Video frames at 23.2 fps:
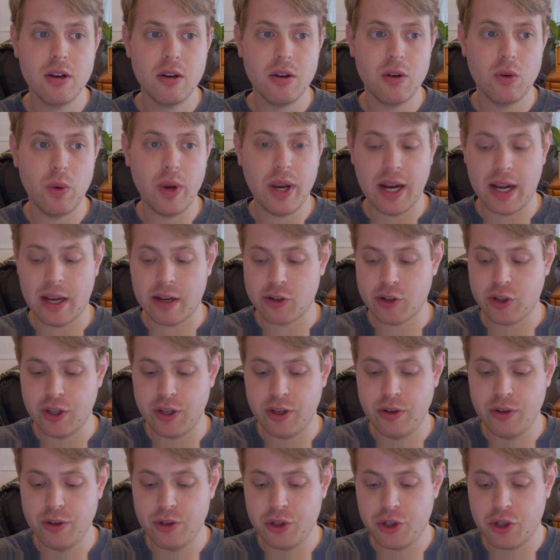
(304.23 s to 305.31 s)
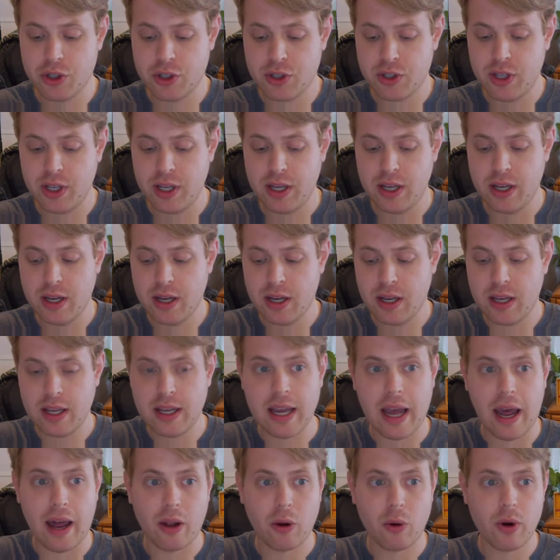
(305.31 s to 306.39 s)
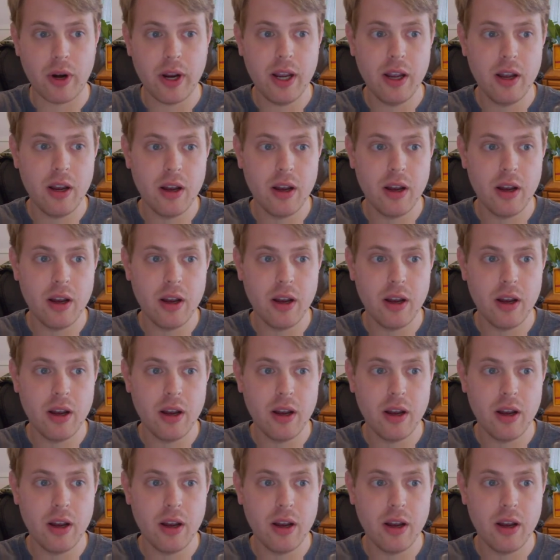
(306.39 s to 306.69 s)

we can actually use just the gallery